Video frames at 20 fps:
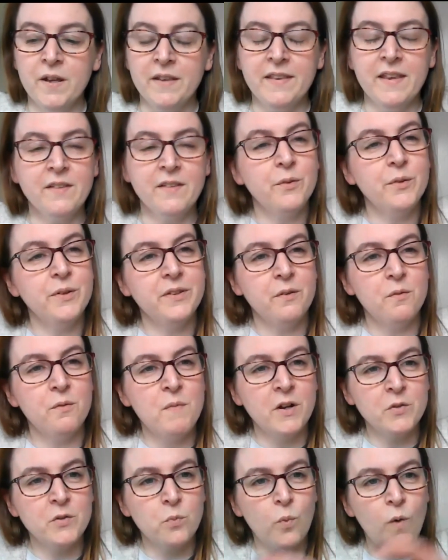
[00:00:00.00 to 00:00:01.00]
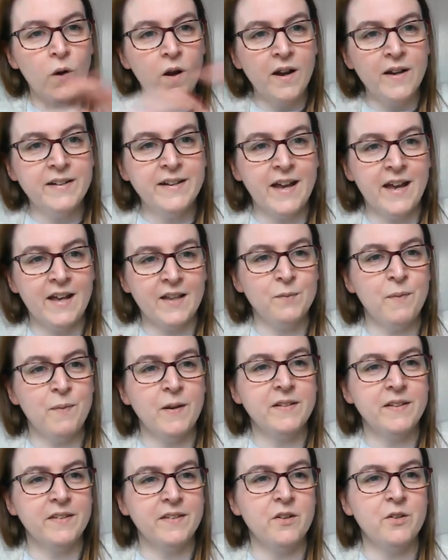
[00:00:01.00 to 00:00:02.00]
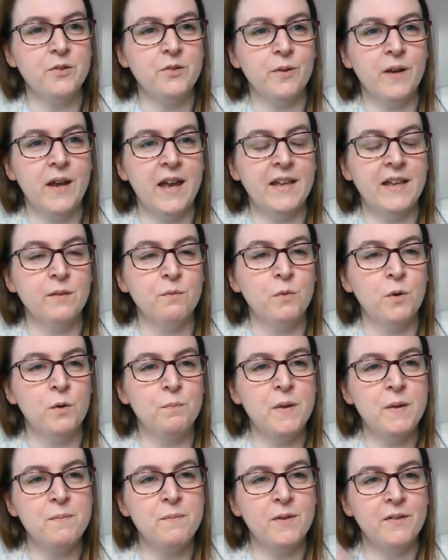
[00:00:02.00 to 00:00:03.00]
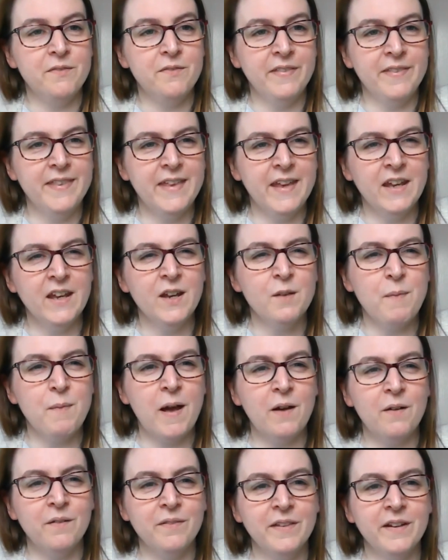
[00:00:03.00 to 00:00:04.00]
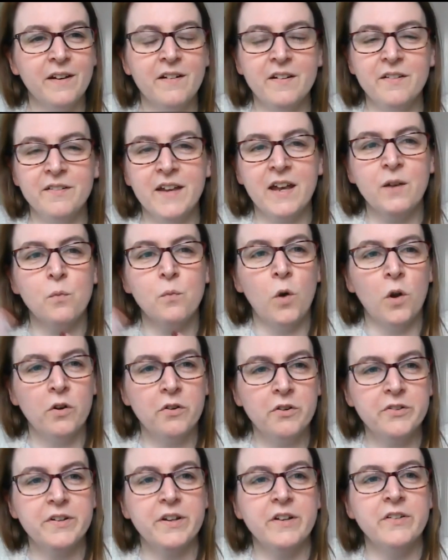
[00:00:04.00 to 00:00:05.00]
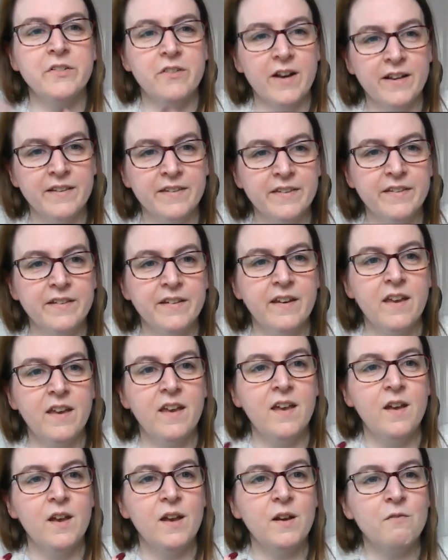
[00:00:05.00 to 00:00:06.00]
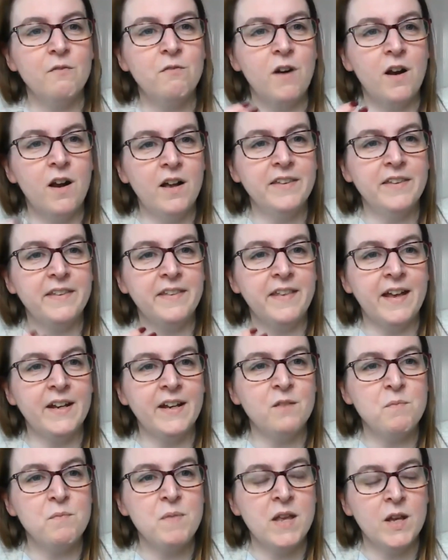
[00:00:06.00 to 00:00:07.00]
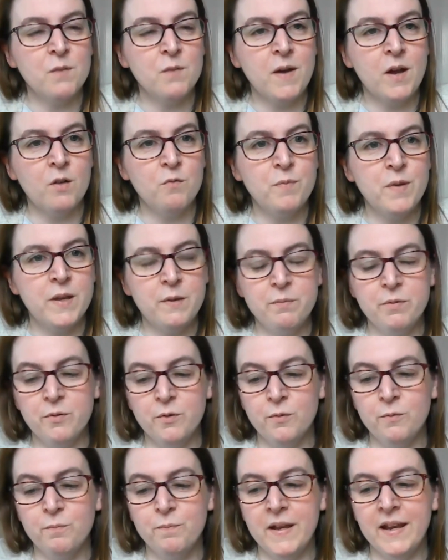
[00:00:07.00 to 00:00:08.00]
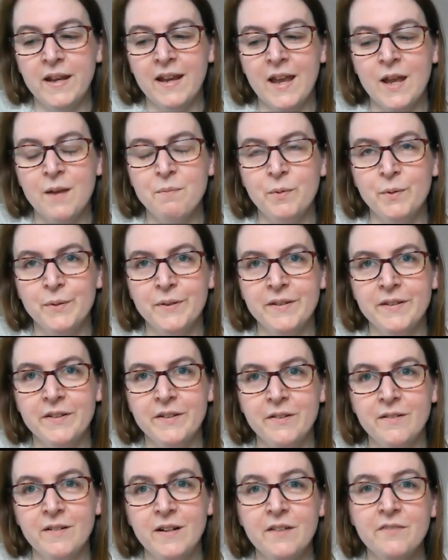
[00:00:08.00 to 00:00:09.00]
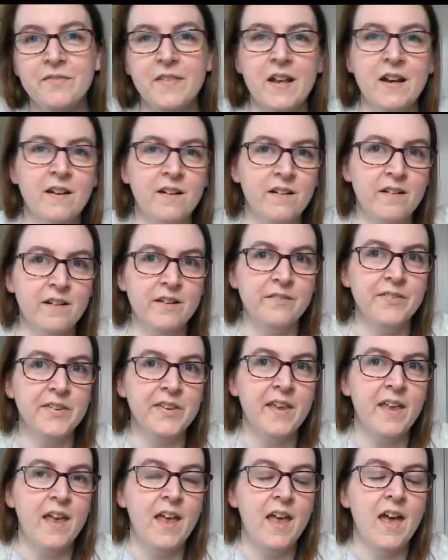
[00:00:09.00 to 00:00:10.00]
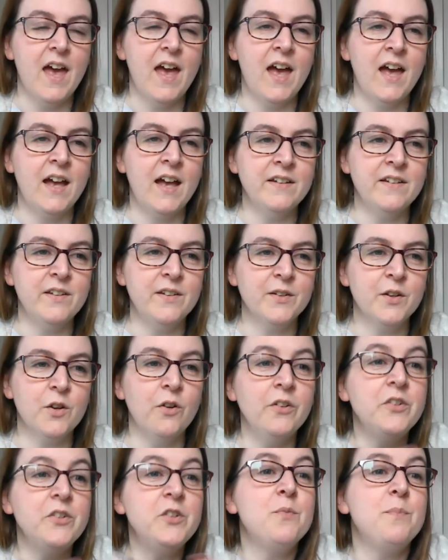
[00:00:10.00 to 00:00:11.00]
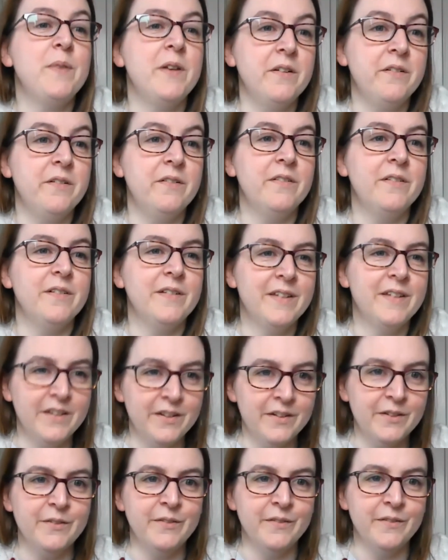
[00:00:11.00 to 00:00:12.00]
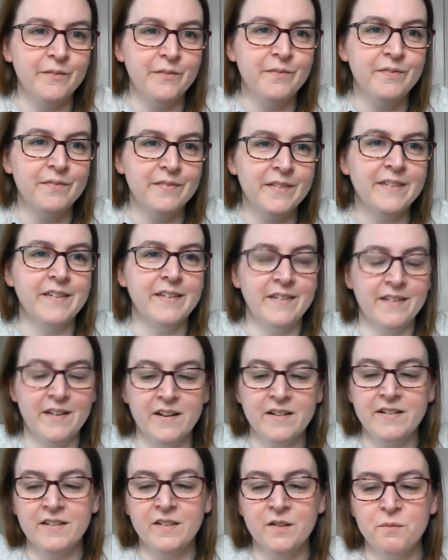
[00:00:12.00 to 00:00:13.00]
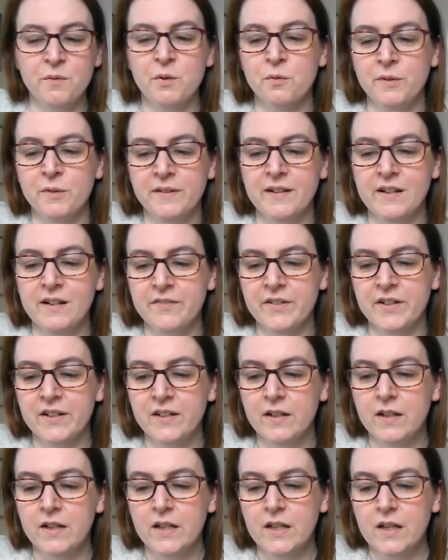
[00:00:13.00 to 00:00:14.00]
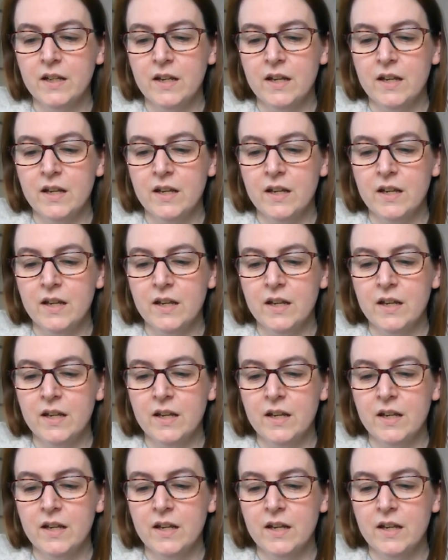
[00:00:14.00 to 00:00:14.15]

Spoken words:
But there's also a much wider aspect of social care than what people often think about, the kind of getting washed and dressed, rather than it being about people being able to live their lives and contribute to the society that we all want to live in.